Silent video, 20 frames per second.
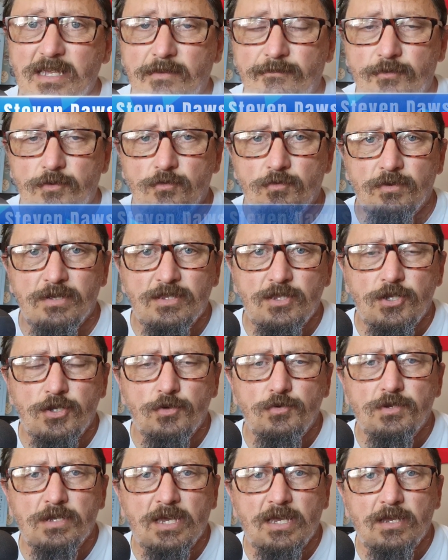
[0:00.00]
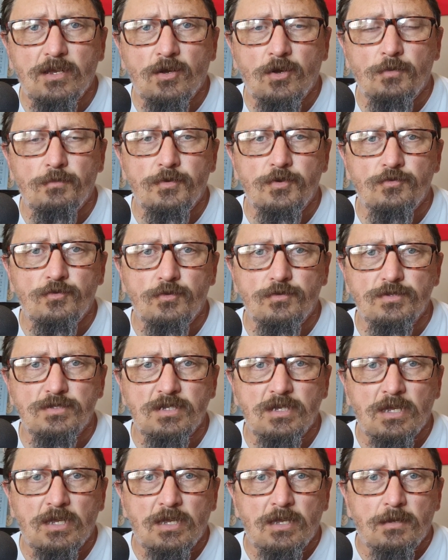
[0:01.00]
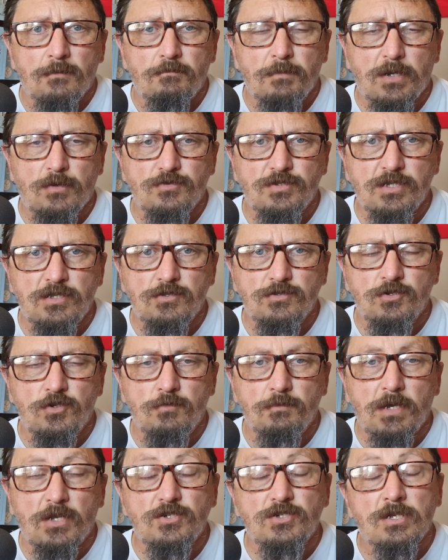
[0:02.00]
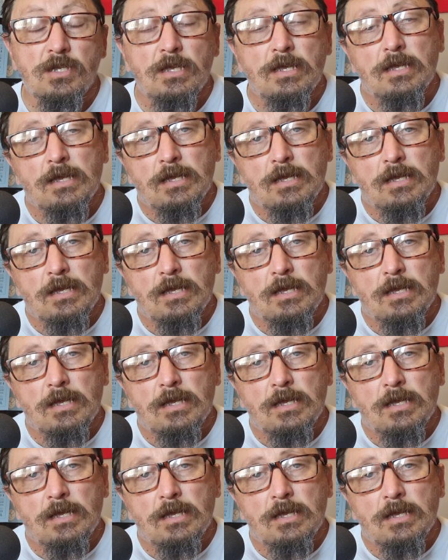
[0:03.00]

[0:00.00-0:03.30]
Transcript: If you're in the UK, I hope you're not melting too much.